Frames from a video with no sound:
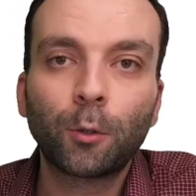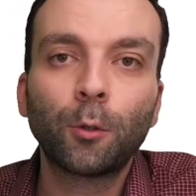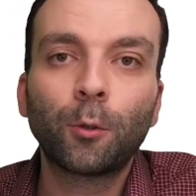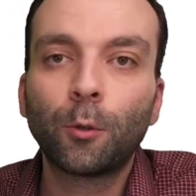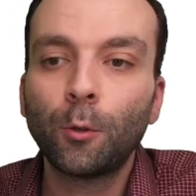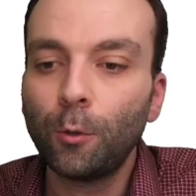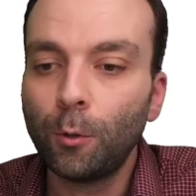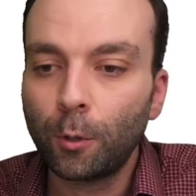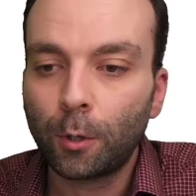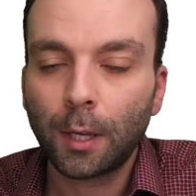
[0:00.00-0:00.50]
you
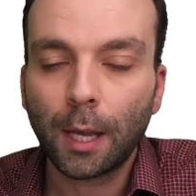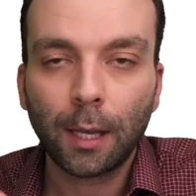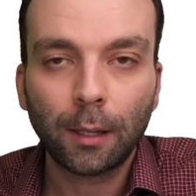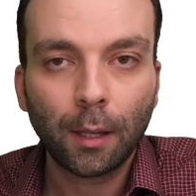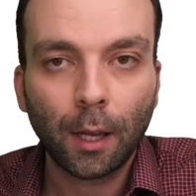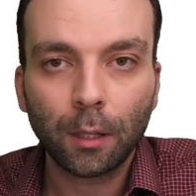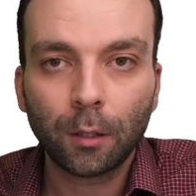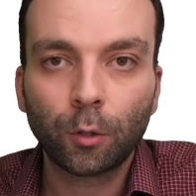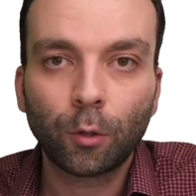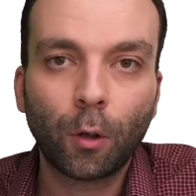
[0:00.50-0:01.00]
do, you
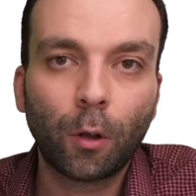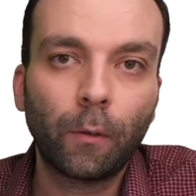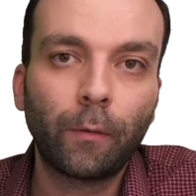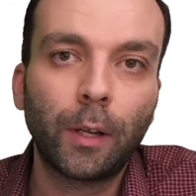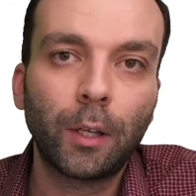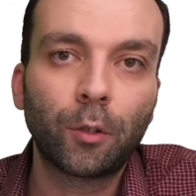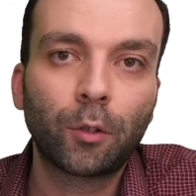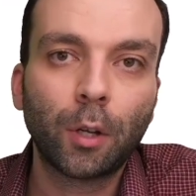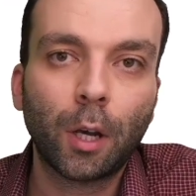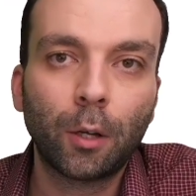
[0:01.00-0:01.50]
cannot solve
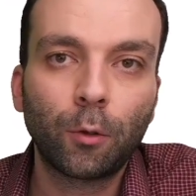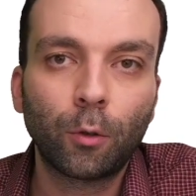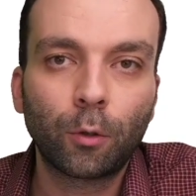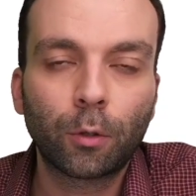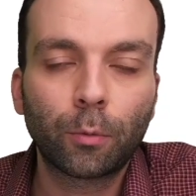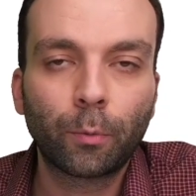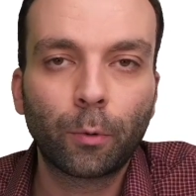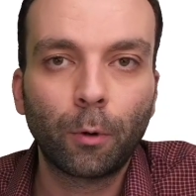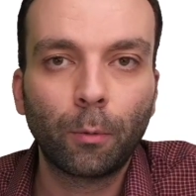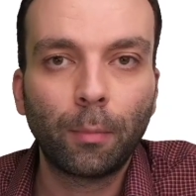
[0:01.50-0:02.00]

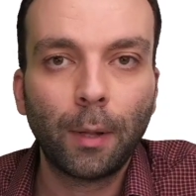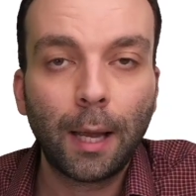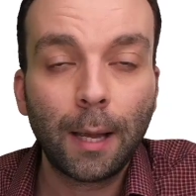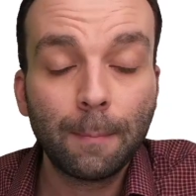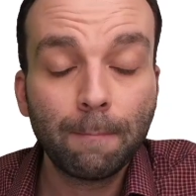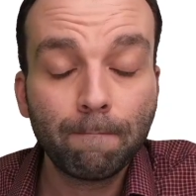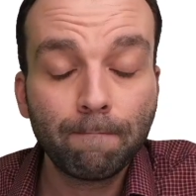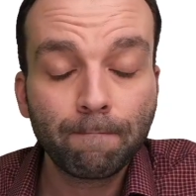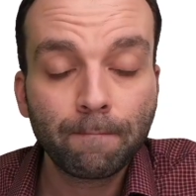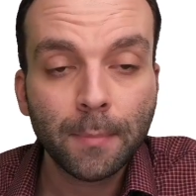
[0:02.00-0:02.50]

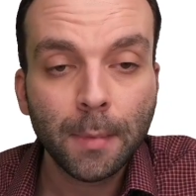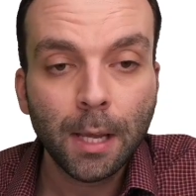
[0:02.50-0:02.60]
Entscheidungsproblem,